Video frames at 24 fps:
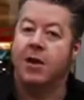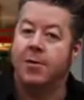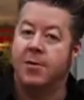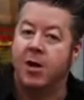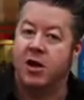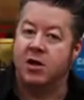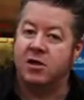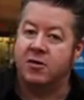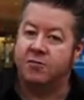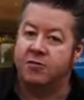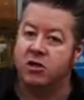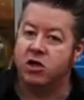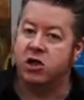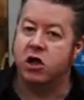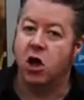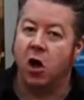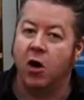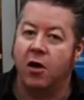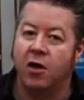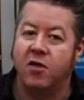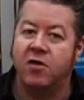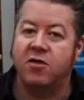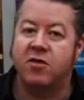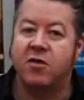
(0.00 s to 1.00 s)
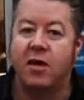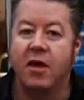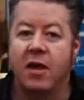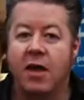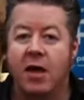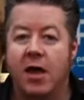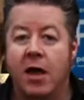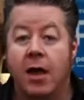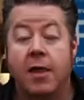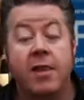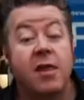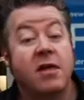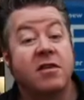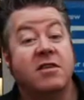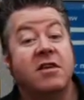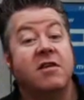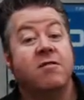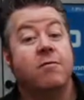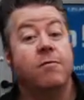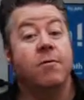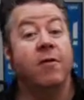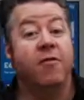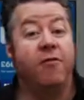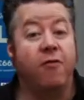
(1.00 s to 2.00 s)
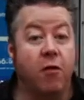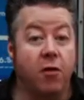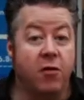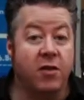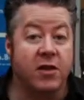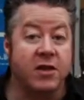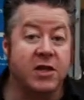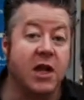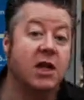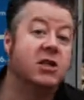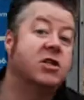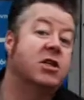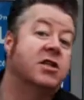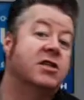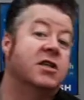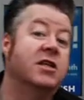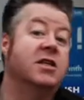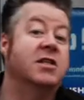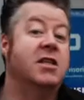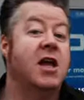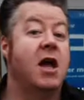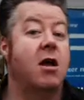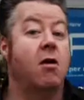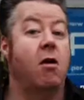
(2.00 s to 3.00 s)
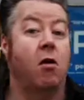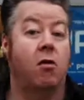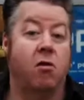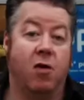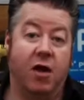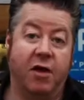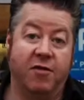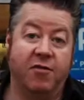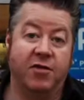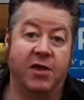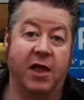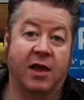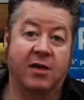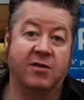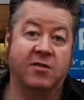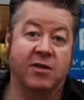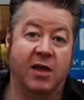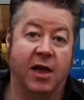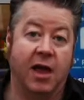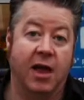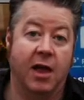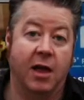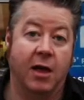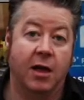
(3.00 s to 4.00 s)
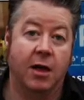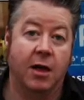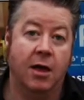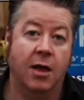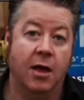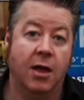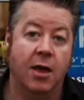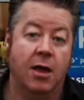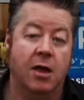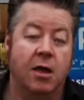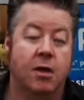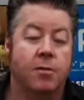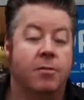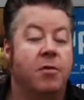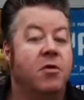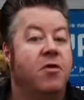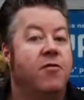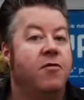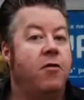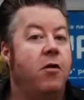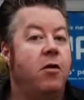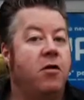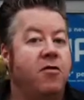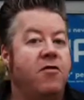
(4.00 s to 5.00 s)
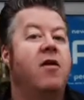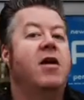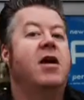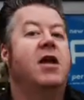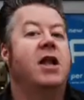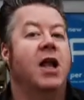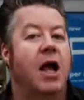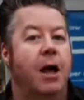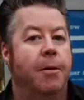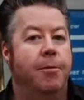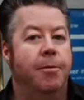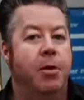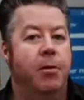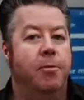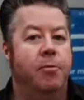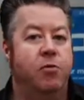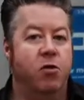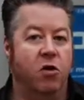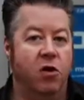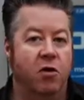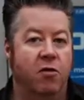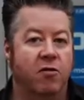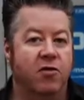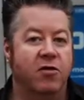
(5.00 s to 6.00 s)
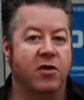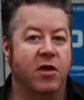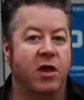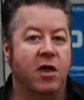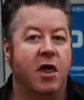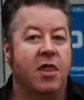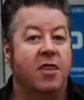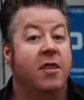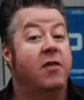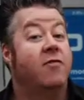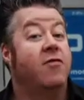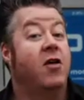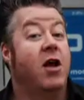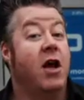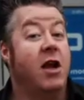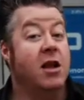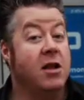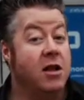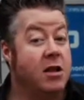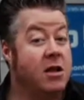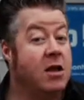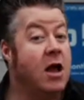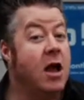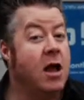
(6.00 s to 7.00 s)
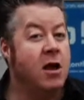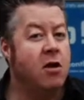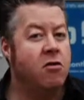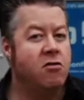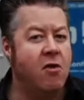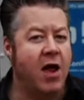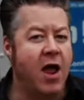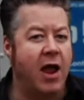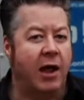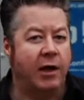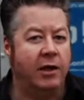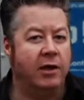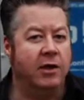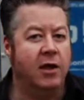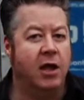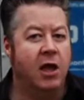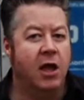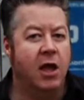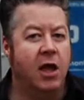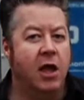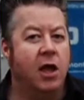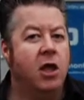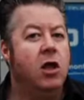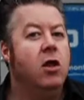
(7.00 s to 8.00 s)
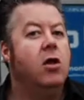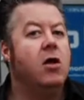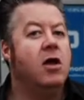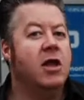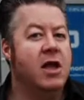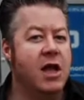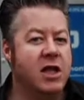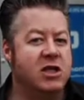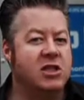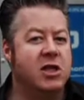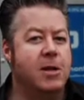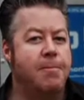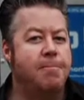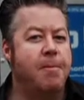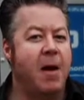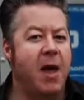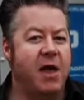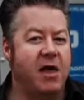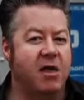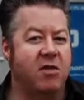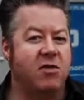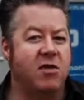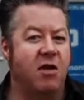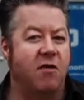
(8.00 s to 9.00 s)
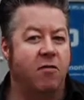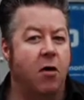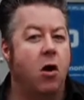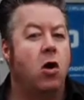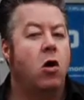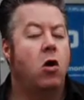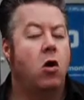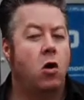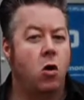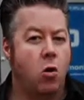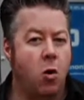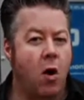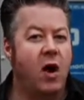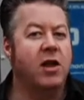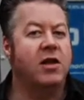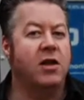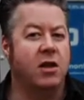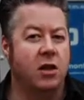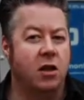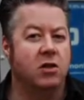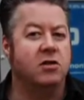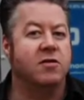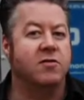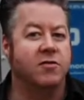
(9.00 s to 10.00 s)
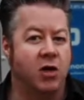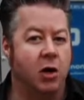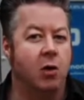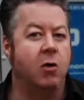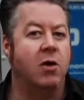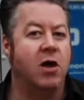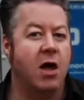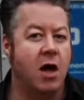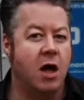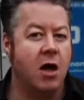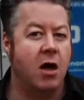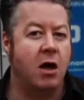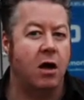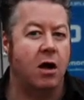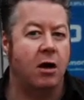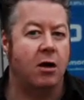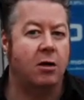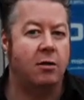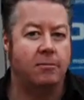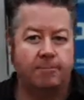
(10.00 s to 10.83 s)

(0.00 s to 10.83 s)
amount of choice. That's even before the Dacia Sandero arrives next year. But the Volkswagen Up proves that for under £9,000, you can actually bag yourself quite a lot of new car.